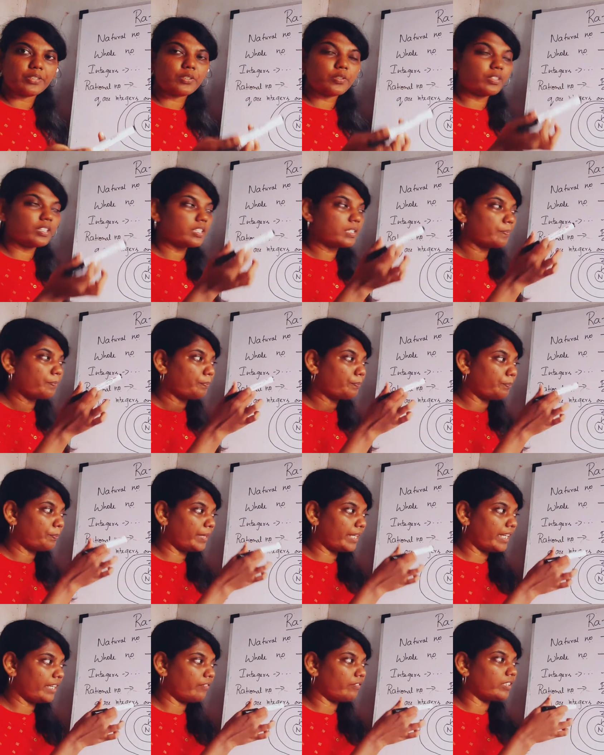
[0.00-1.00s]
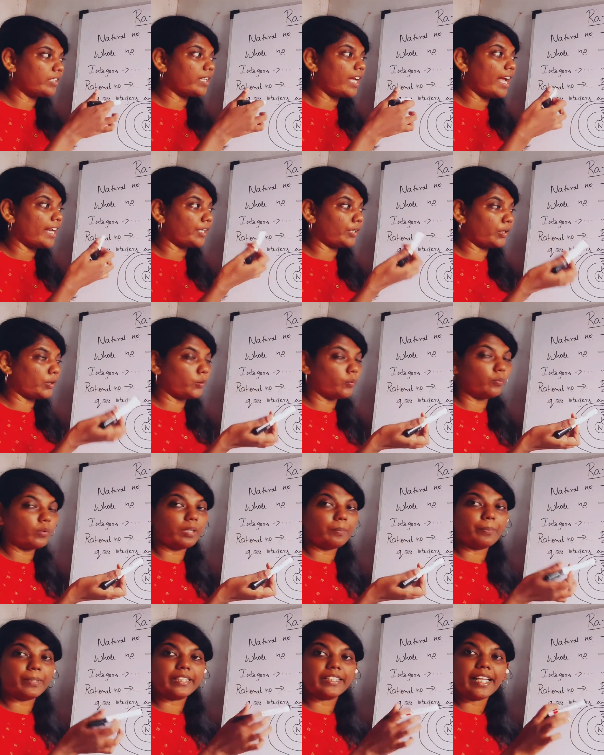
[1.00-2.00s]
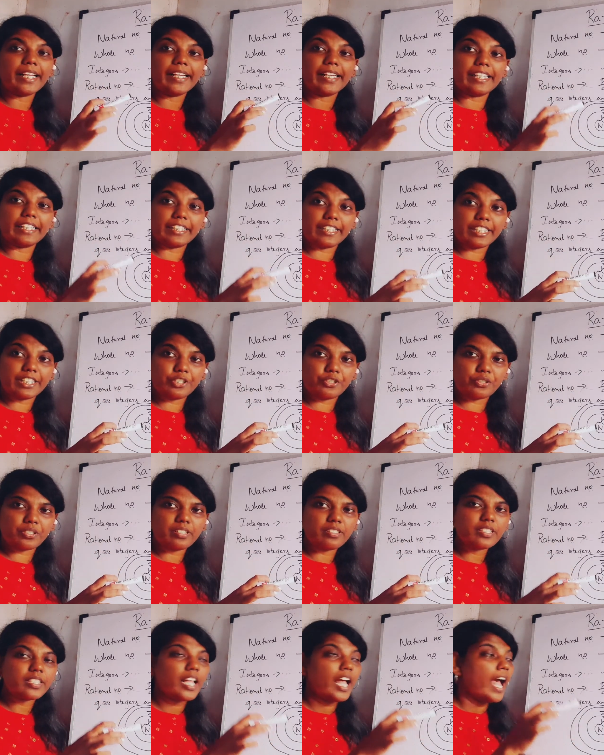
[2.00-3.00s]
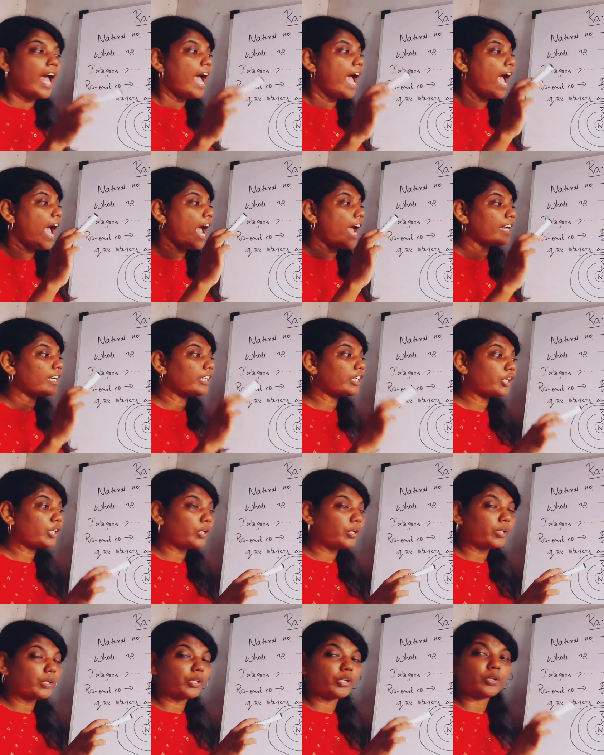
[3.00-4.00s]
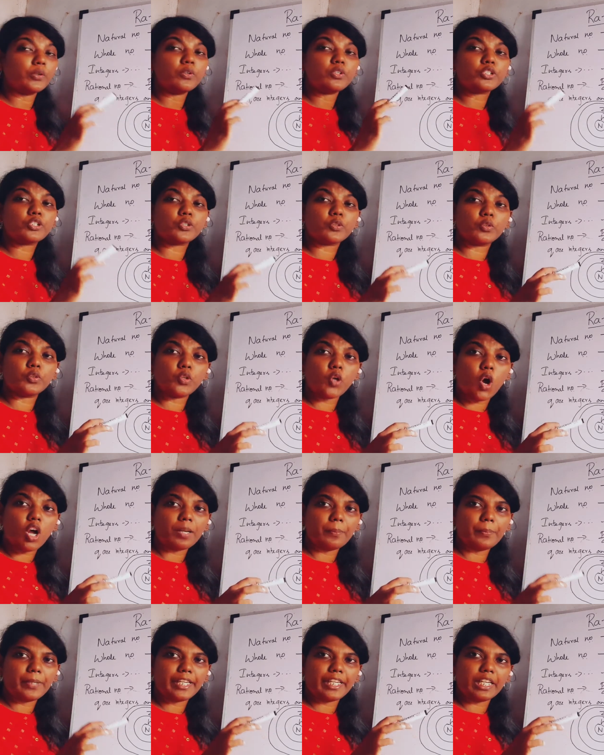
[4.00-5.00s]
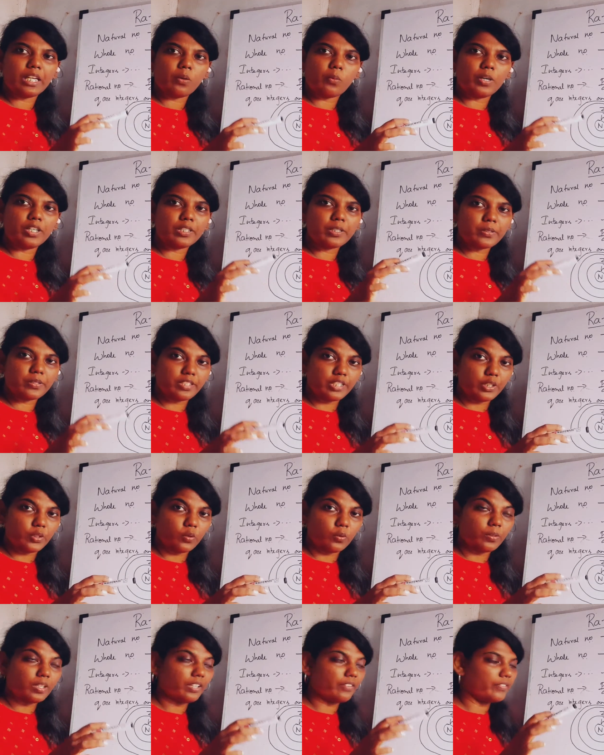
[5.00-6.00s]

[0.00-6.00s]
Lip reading: So this P and Q will be the integers and Q should not be equal to 0.